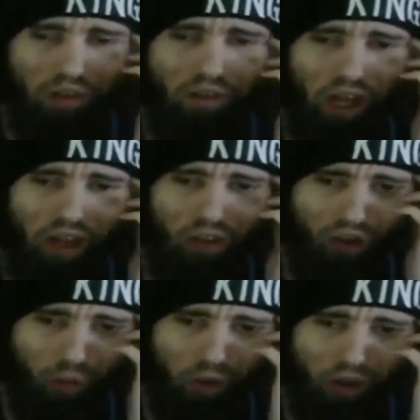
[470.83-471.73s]
you guys
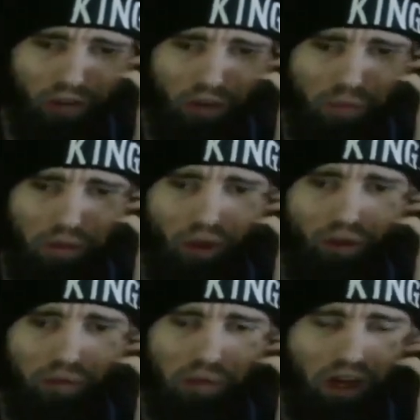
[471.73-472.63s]
don't want to see me
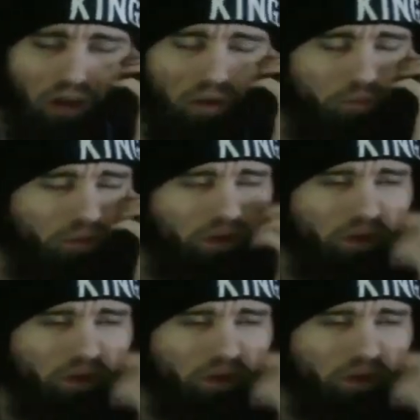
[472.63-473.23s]
lose my home.